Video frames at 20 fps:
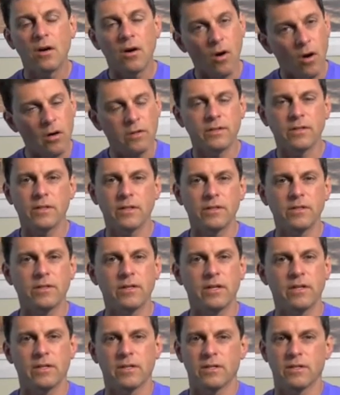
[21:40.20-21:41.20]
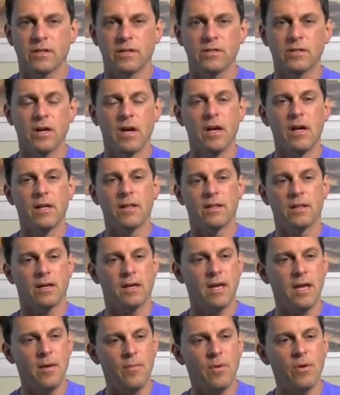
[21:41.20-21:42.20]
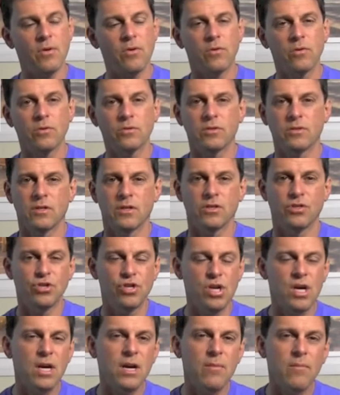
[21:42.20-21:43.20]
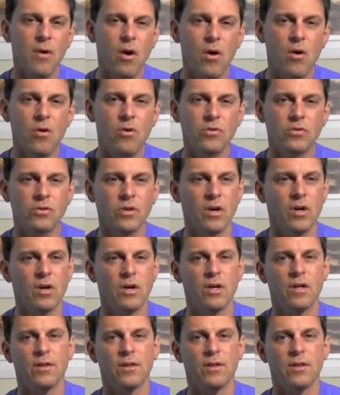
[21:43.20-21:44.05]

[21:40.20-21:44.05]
causing the sicknesses. The chemicals, the GMOs,